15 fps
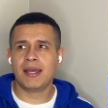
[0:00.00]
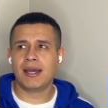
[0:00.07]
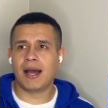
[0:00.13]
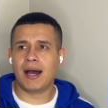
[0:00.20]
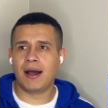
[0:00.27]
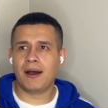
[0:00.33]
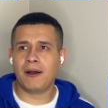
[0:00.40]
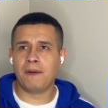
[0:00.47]

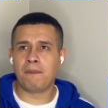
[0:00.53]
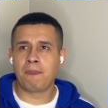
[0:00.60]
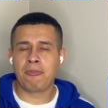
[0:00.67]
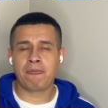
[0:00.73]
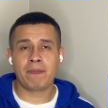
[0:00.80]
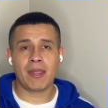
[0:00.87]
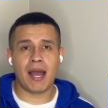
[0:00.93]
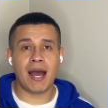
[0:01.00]
Um,
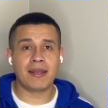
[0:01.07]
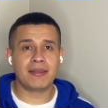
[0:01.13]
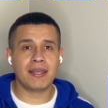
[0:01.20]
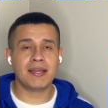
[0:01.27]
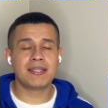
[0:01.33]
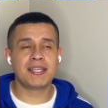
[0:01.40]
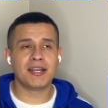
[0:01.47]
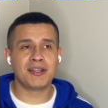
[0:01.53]
I
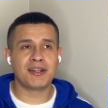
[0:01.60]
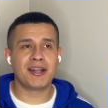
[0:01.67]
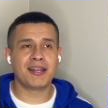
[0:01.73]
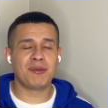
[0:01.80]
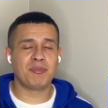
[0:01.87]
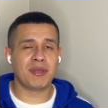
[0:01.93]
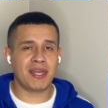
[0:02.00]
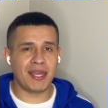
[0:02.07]
did tell her at the
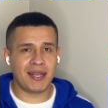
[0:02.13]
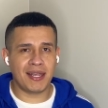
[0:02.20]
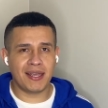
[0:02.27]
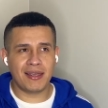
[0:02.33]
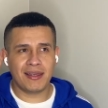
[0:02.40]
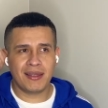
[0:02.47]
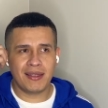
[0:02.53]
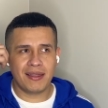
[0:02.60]

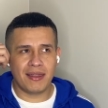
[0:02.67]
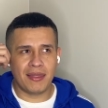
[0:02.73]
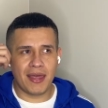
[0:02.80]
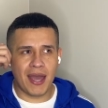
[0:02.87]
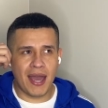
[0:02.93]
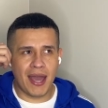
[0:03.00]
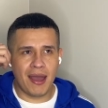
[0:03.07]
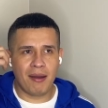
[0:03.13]
beginning
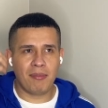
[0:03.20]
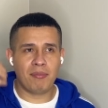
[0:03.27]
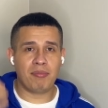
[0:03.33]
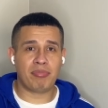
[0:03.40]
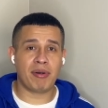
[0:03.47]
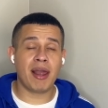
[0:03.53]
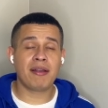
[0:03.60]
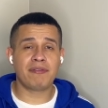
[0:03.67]
that
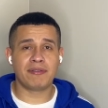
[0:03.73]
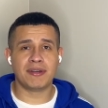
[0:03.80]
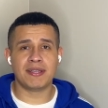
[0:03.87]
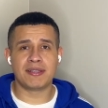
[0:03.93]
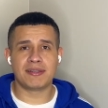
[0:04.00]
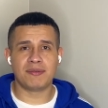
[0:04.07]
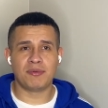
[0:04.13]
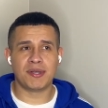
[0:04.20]

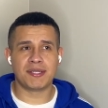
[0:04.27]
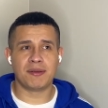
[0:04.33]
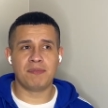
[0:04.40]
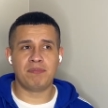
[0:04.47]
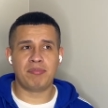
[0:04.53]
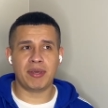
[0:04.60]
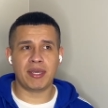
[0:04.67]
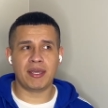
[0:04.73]
breakfast was a
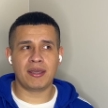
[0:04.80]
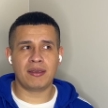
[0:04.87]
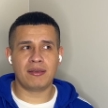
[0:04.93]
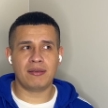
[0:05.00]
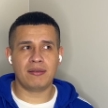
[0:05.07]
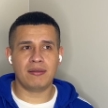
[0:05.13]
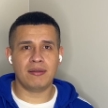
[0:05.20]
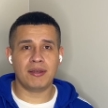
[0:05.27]
big
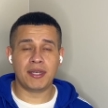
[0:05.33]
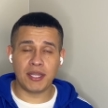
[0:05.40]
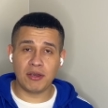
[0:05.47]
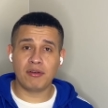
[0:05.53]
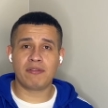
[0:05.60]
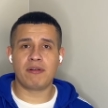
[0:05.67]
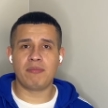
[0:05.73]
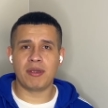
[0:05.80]
deal
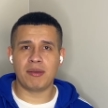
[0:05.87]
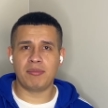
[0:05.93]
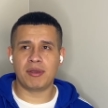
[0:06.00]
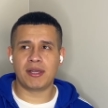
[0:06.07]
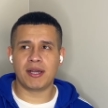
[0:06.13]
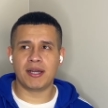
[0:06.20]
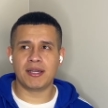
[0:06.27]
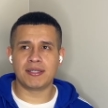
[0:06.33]
for me
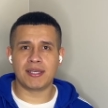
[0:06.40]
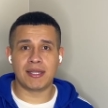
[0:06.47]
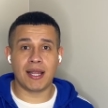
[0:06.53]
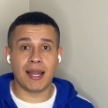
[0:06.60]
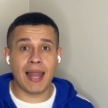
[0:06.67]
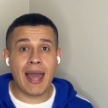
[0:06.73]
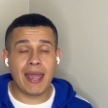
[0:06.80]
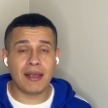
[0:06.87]
because in the
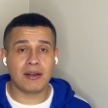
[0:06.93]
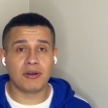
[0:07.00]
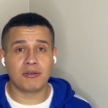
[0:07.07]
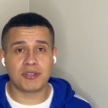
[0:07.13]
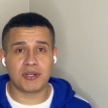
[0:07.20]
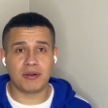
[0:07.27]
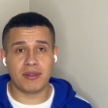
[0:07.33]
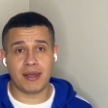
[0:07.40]
Latin
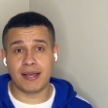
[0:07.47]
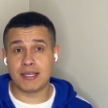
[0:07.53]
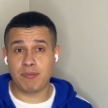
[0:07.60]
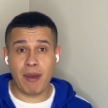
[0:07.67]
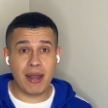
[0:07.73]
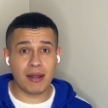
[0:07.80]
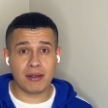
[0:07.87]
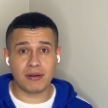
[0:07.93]
culture, the
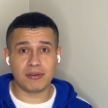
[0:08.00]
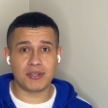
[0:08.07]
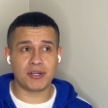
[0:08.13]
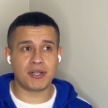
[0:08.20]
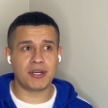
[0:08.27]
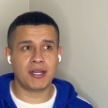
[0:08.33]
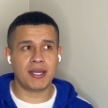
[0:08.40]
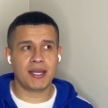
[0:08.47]
Hispanic
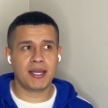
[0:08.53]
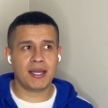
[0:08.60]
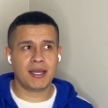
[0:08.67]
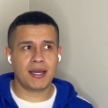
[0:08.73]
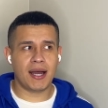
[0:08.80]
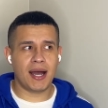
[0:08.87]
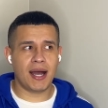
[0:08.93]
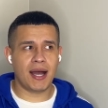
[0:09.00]
culture,
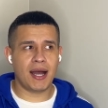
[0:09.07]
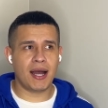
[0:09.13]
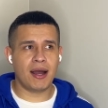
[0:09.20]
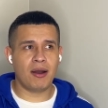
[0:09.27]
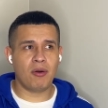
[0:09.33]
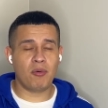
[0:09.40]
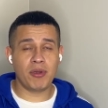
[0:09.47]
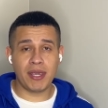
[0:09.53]

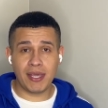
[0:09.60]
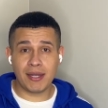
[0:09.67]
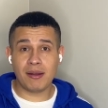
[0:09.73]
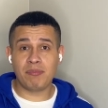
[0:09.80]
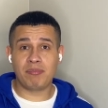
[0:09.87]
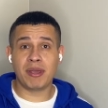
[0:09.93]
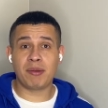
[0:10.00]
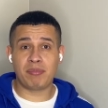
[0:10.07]
uh, we eat a
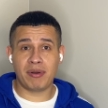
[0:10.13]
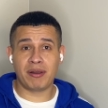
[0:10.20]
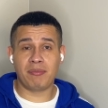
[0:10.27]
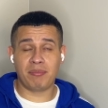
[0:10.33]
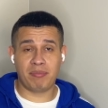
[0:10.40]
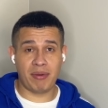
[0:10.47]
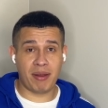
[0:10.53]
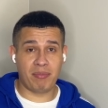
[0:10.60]
big bre-
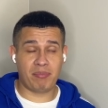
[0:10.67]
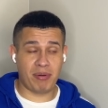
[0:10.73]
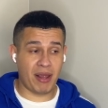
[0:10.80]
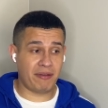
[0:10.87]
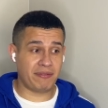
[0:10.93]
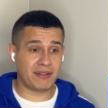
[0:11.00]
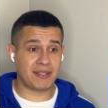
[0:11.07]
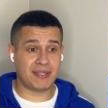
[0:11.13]
bre-
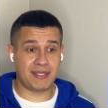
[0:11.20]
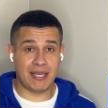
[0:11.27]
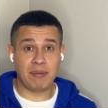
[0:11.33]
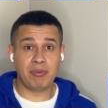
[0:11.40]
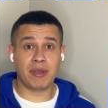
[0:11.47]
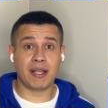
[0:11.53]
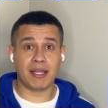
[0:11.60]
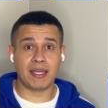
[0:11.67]
breakfast
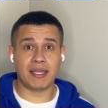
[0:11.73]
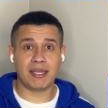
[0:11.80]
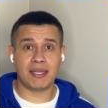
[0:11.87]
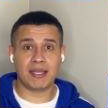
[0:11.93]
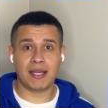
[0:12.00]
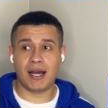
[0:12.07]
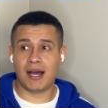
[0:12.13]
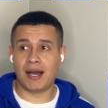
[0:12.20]
typically.
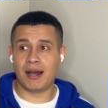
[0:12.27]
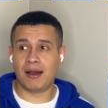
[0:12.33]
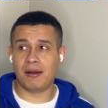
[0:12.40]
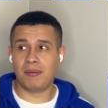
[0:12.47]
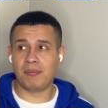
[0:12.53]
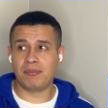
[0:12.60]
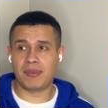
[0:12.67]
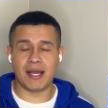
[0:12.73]

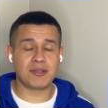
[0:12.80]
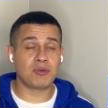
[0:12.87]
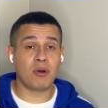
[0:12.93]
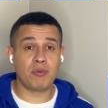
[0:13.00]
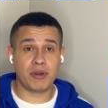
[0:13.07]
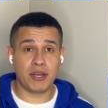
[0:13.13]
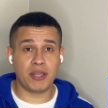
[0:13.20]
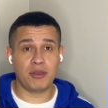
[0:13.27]
Um, that's what
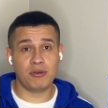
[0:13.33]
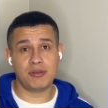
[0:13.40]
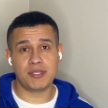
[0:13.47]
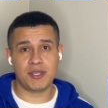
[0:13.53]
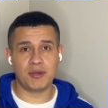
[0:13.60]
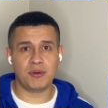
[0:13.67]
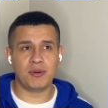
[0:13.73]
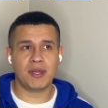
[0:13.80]
we're used
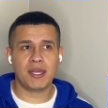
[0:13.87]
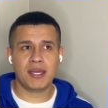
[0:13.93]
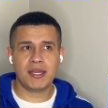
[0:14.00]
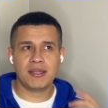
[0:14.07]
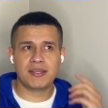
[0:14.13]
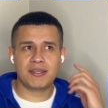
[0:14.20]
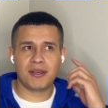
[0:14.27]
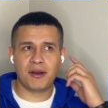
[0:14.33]
to.
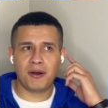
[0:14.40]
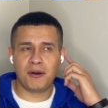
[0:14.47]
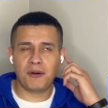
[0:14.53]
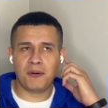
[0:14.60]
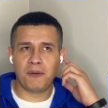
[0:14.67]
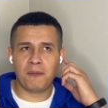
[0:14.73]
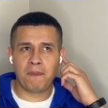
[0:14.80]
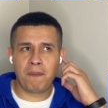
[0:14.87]

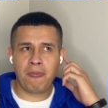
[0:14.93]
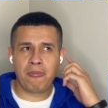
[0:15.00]
So